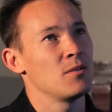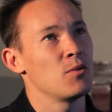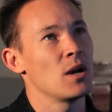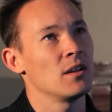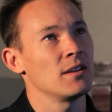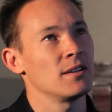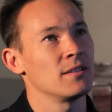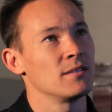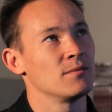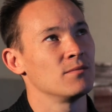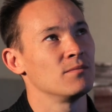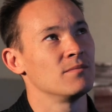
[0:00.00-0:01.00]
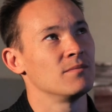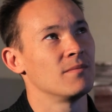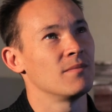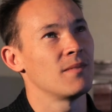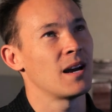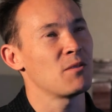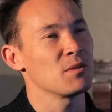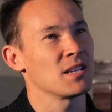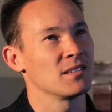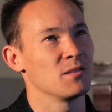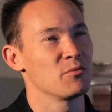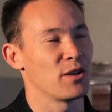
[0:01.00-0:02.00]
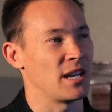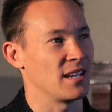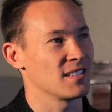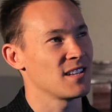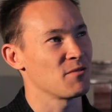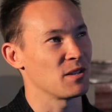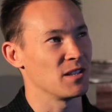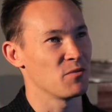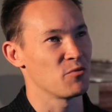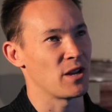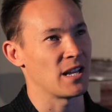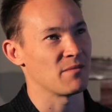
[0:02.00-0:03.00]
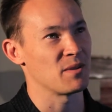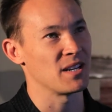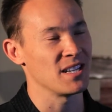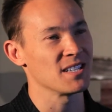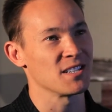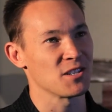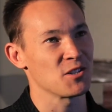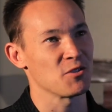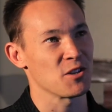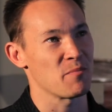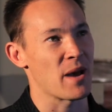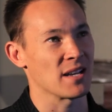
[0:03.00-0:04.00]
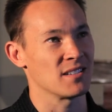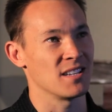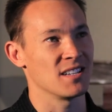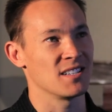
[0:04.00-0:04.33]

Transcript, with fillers: well, I don't want to say liberating. It's not really liberating, but it is in a certain capacity